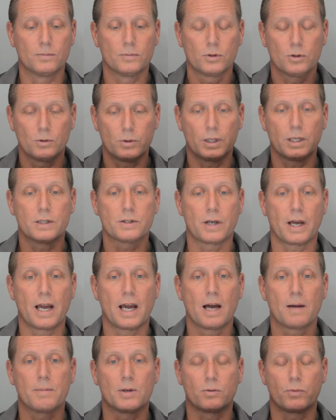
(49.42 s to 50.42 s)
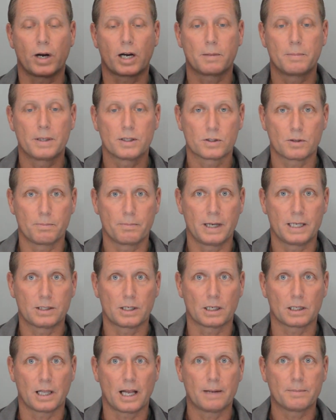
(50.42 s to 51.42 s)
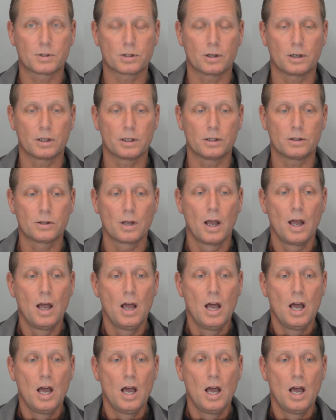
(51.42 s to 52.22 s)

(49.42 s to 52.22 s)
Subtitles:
do an exam and recommend some basic lab studies.